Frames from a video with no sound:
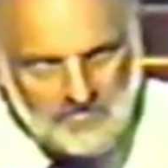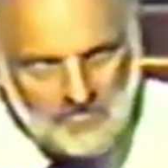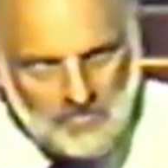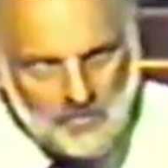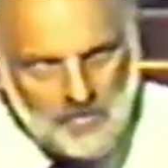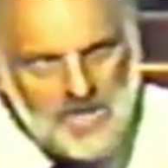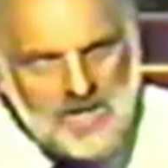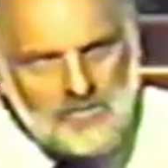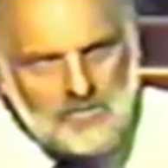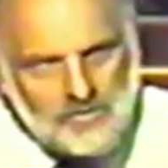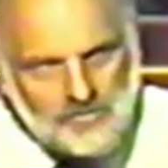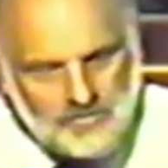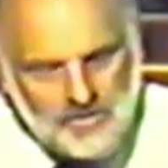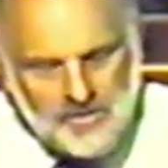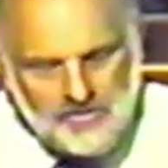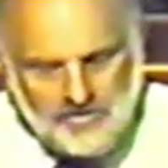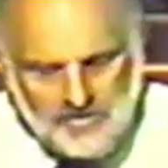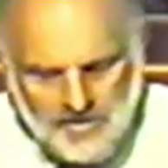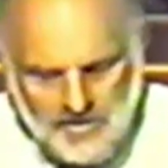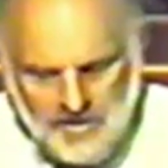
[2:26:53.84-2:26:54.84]
We would
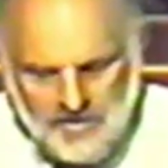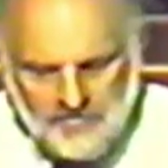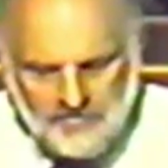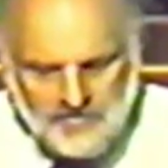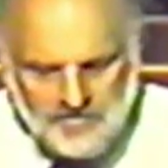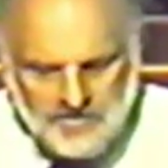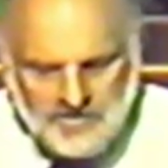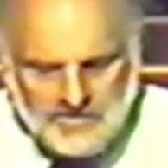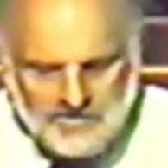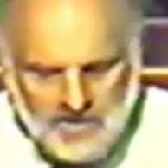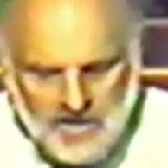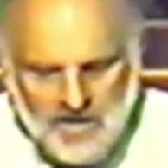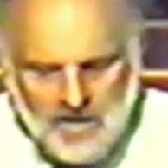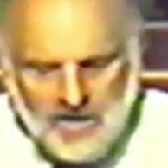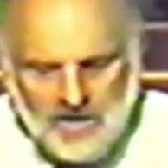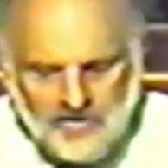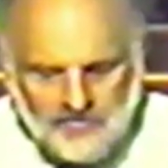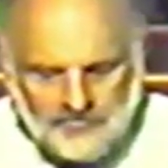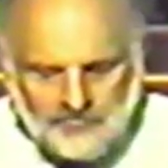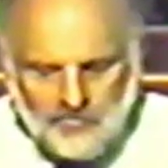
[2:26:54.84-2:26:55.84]
rather have a
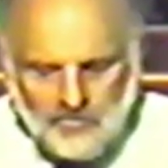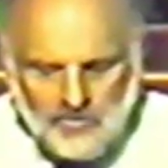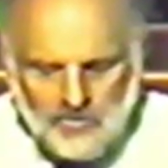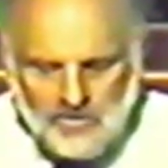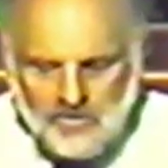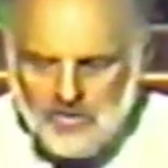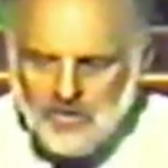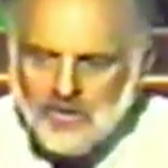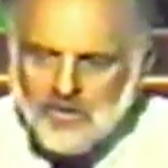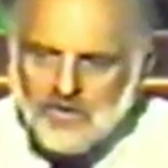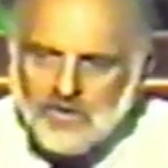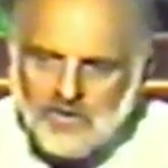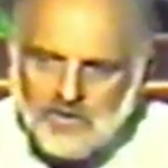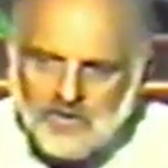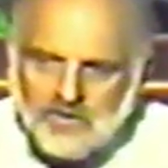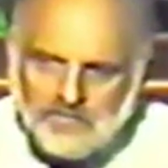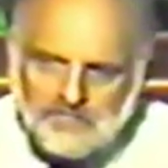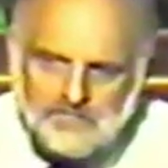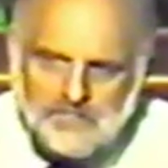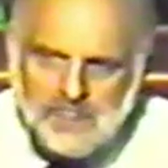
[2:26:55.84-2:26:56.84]
desire for
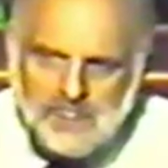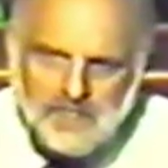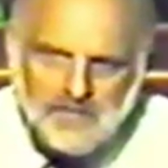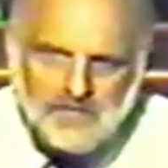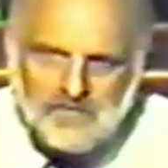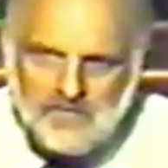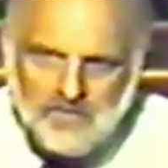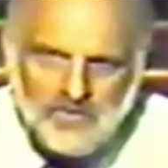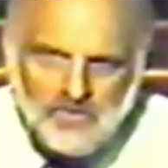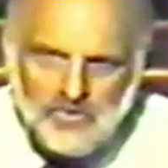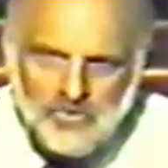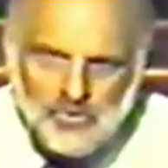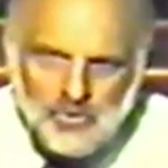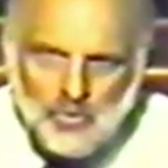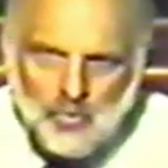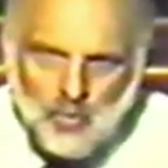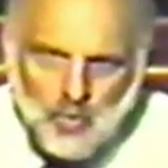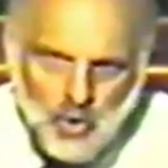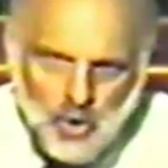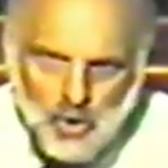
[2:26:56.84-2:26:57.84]

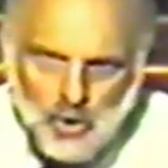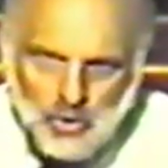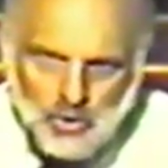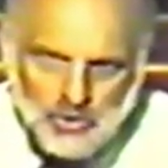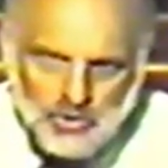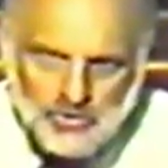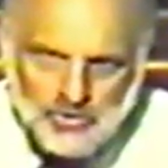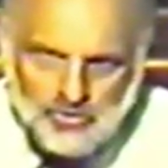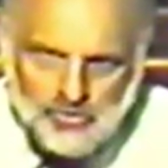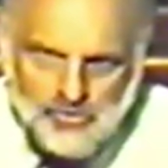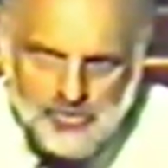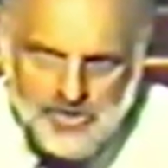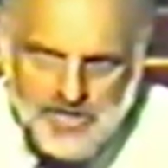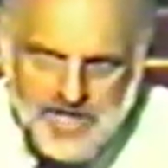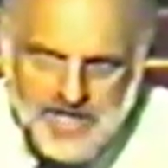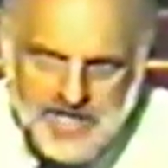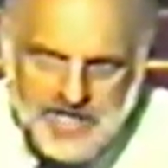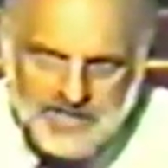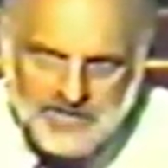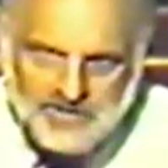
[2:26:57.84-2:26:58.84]
the world's
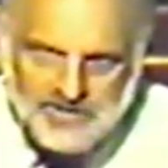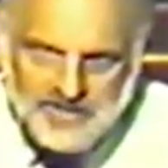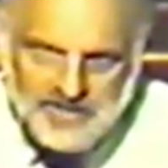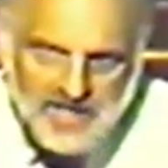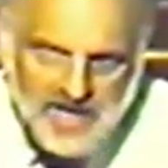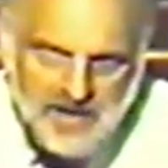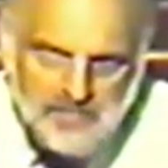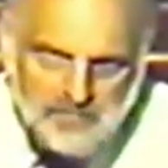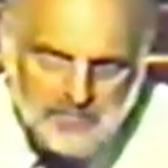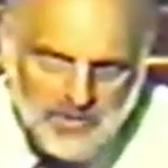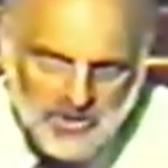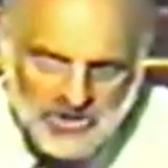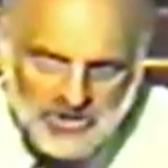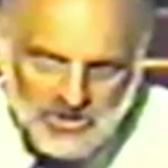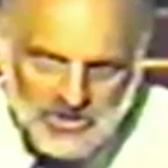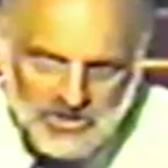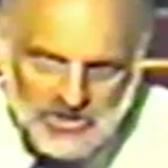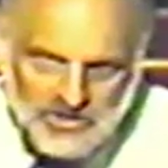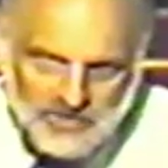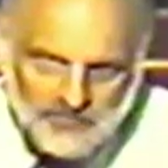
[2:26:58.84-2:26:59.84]
greeds and
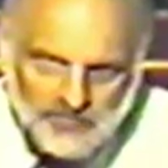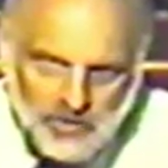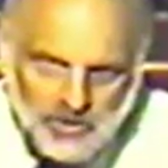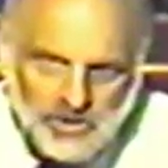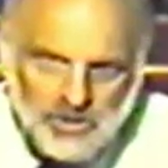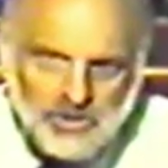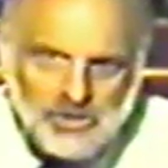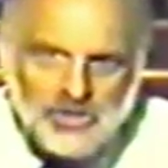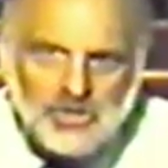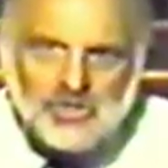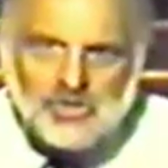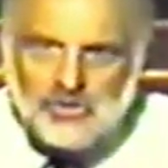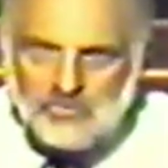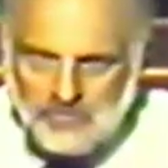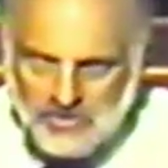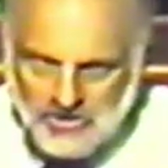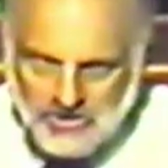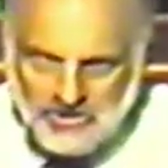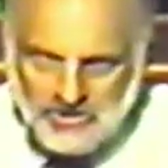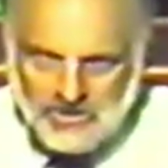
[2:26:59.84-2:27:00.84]
ambitions for
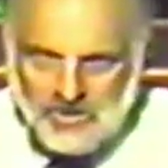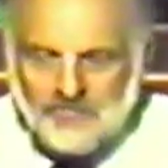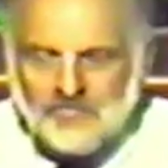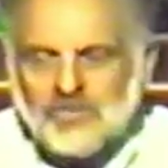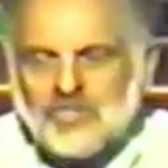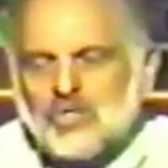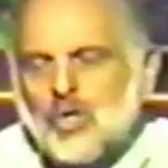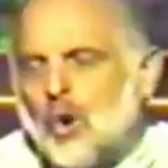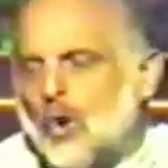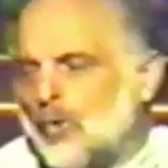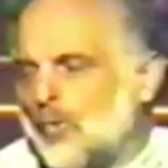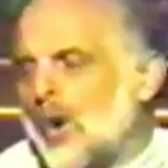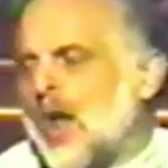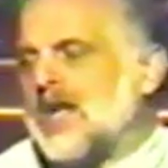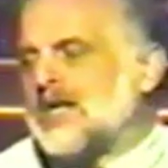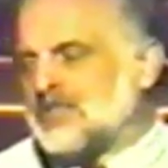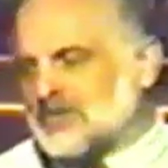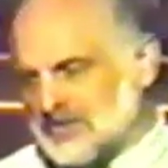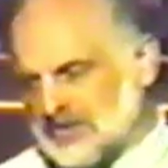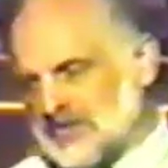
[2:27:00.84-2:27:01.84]
consumer stuff. It's all
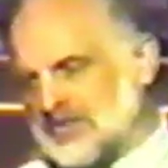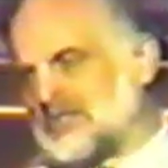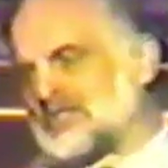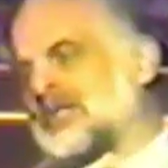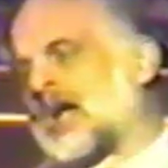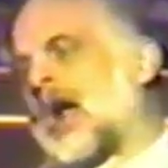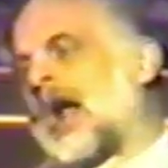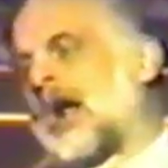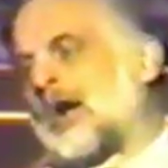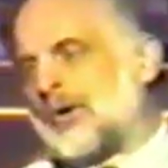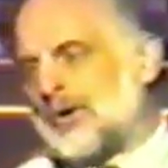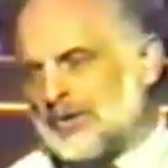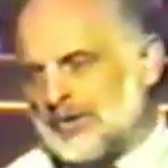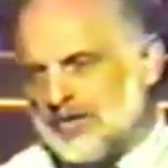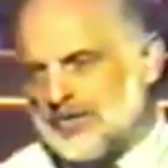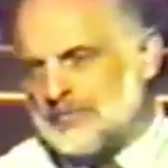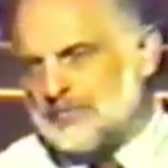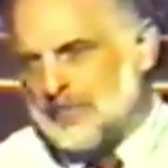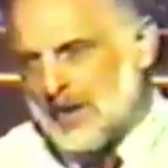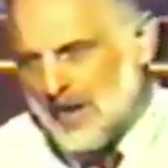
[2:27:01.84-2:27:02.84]
right to desire
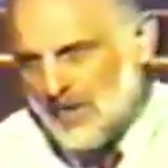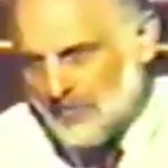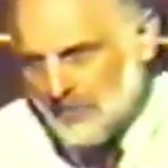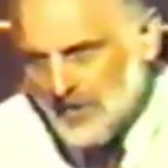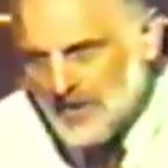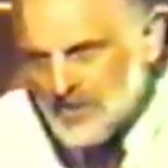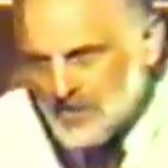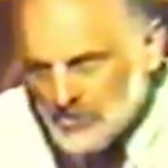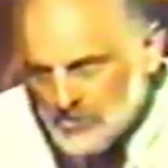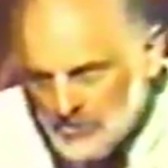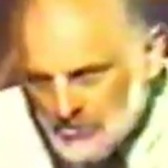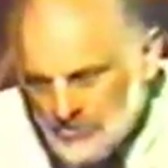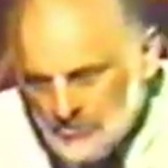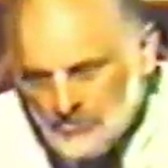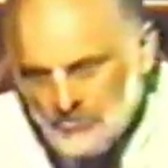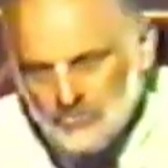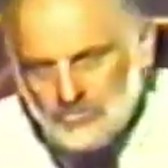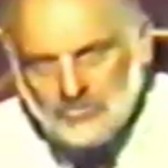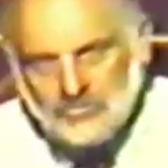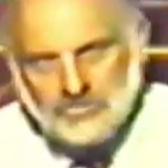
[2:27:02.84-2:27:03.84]
another pair of running
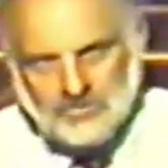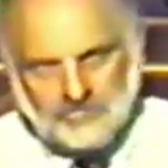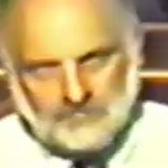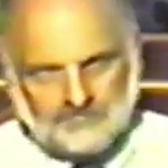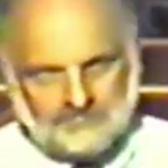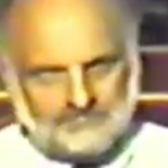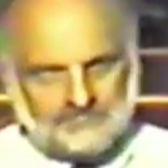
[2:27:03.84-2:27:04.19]
shoes,